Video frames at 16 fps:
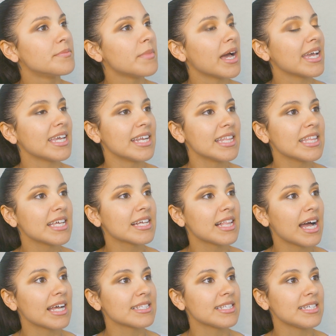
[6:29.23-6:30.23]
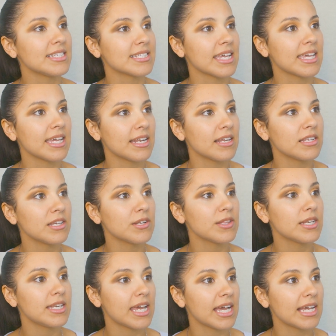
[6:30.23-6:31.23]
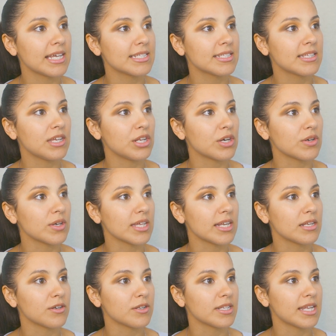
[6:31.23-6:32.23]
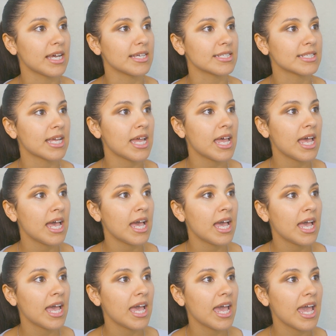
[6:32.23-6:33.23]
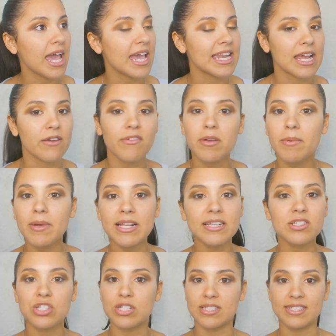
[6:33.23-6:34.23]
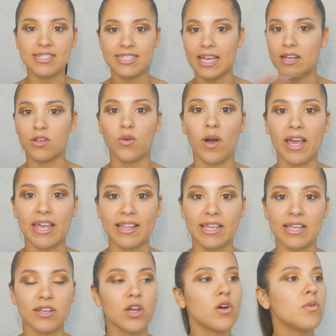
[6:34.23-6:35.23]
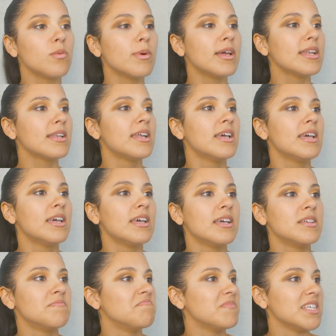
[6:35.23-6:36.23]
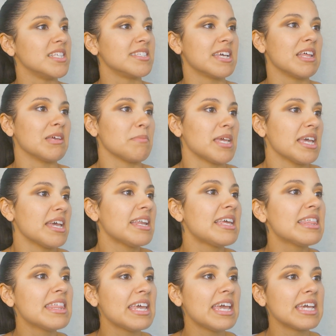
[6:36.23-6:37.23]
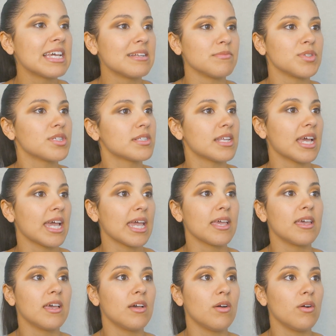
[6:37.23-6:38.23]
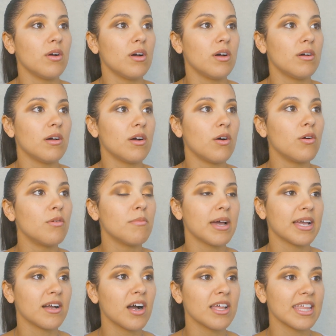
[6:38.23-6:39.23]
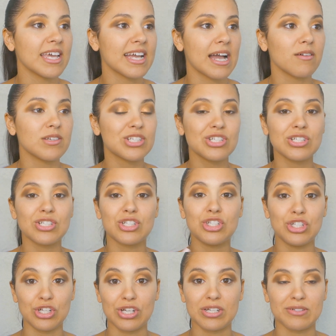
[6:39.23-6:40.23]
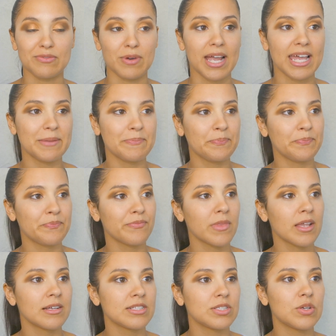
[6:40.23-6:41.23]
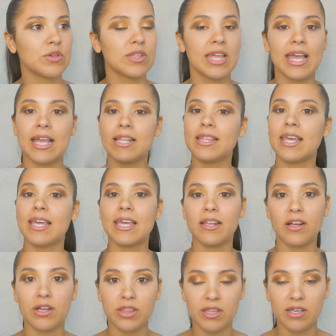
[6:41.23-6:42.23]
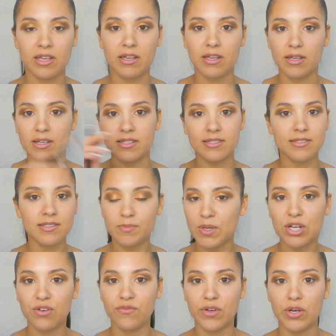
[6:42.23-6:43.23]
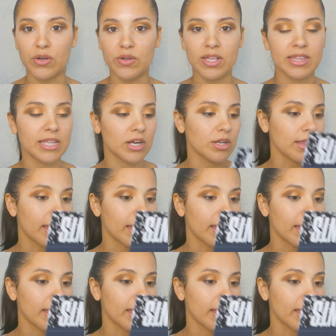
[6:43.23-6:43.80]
I get in the class, and he's like, get under the desk, you know, get under the desk. And everybody's just dead quiet. Like, no one is telling me anything. I'm just like, oh my God. Like, I was just shook, right? So then they get on the speakerphone, and they're